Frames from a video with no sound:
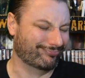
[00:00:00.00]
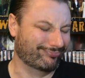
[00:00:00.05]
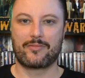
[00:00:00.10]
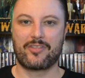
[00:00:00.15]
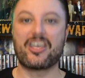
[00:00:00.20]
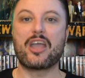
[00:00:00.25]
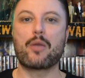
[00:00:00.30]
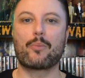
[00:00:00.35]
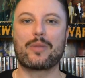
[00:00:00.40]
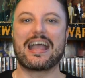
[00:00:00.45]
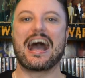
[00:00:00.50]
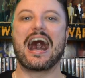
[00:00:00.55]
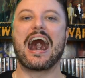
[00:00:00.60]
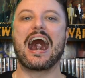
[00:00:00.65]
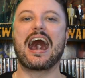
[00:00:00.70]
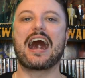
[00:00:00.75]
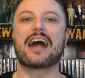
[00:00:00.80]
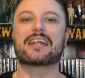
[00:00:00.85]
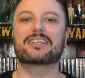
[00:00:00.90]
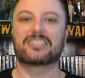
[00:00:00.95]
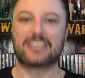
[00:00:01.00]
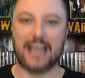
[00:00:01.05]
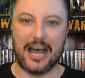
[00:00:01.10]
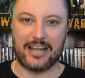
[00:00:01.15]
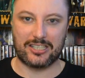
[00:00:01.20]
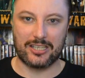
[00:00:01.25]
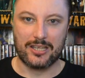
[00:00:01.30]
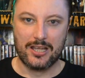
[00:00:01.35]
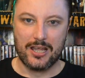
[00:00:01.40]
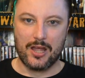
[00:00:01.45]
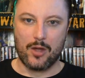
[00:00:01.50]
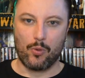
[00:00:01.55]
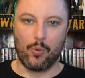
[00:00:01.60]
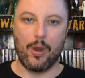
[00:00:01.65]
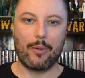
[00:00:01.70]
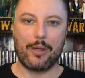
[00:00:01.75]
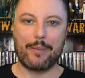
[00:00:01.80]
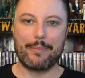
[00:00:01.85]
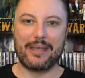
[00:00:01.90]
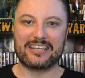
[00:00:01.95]
Then we hard cut where
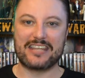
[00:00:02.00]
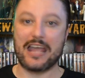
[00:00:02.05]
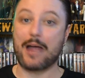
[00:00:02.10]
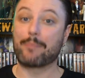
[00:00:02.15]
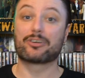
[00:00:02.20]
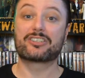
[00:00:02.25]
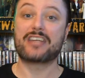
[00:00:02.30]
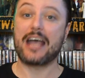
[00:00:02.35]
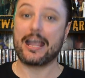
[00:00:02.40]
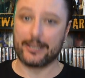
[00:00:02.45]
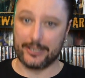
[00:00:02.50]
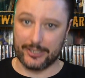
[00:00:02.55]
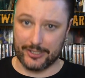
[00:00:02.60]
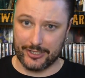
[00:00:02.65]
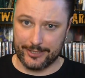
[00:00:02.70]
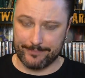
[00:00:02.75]
we meet our protagonist,